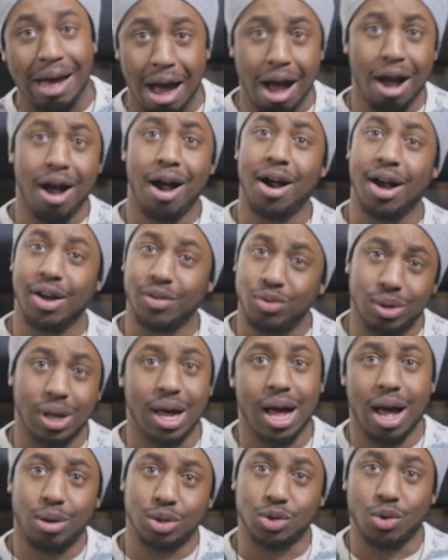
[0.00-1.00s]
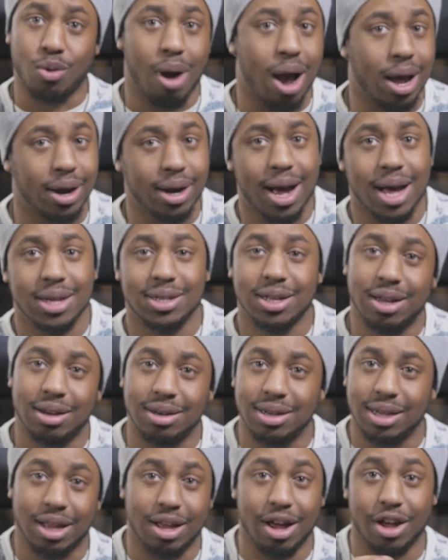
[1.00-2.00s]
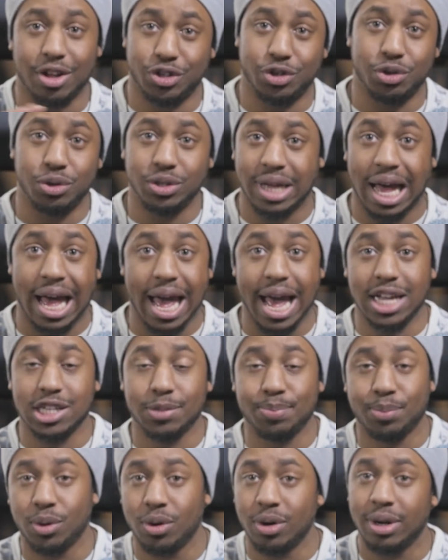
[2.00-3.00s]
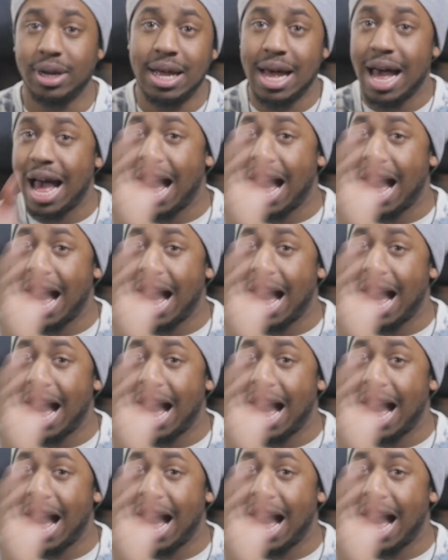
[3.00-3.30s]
Oh, I thought that was quite nice. I can, as soon as I export,